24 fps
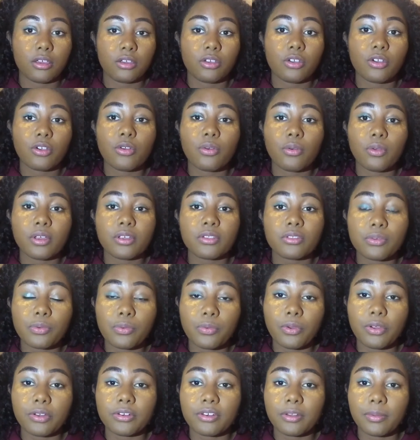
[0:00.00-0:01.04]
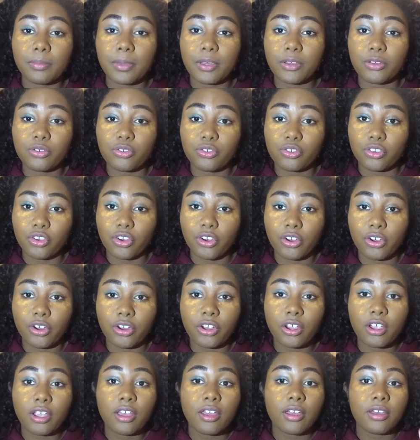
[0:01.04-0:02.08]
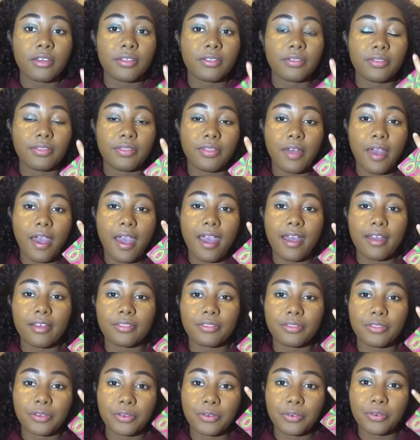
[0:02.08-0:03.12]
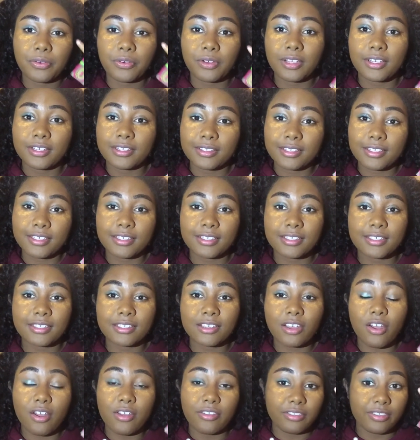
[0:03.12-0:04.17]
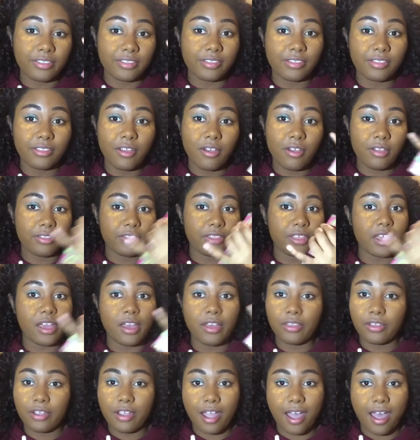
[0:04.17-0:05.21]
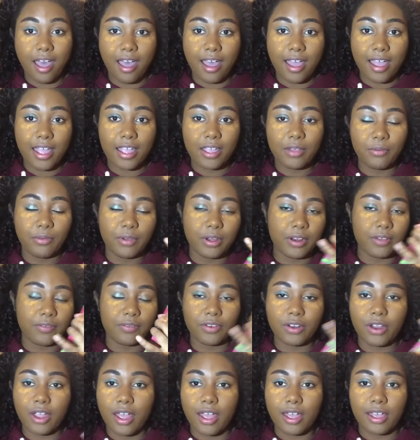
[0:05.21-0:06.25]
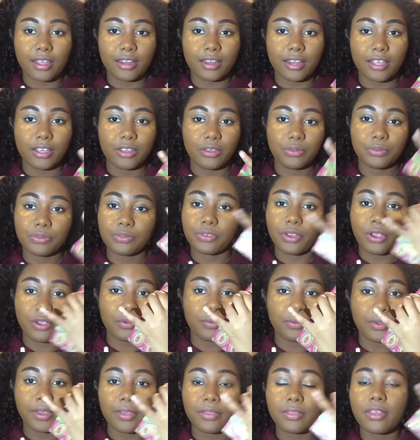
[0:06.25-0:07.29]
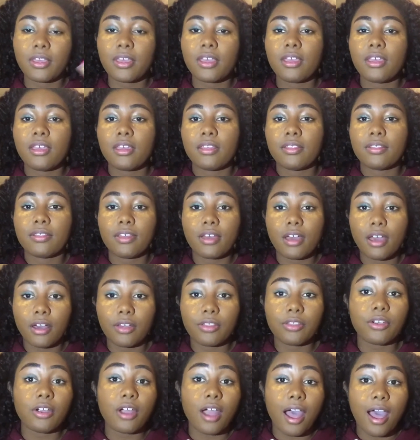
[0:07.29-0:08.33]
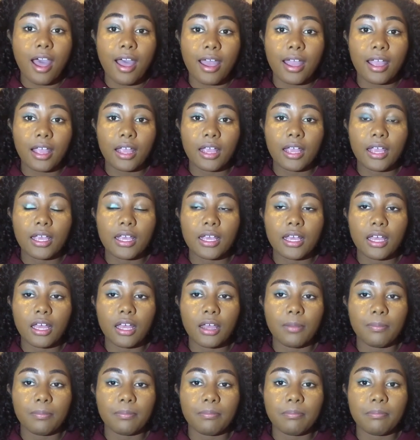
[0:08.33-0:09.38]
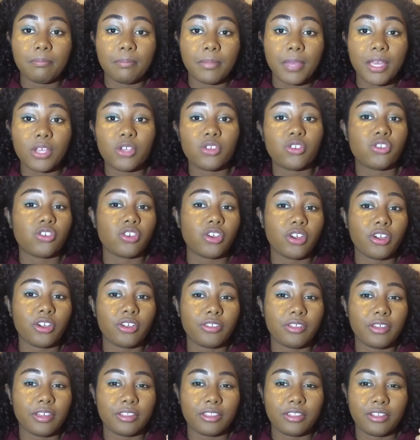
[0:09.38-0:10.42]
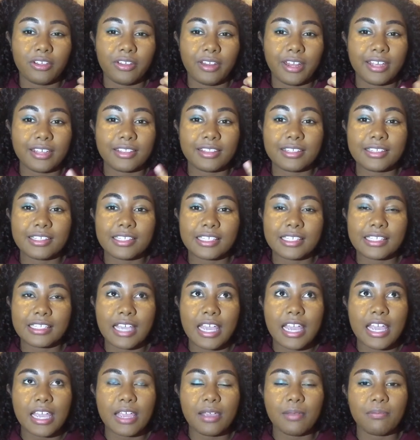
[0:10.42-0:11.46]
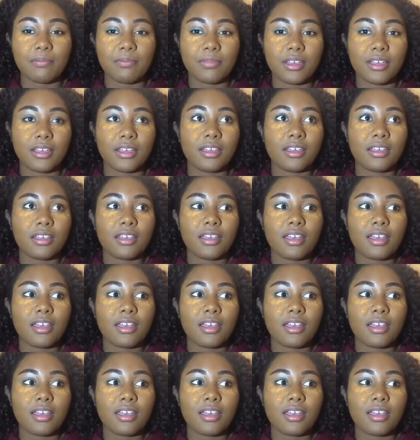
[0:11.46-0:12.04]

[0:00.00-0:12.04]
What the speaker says: You're going to want to make sure that the creases on the other eye, whatever eye like you start with, the other eye, make sure that they're like the same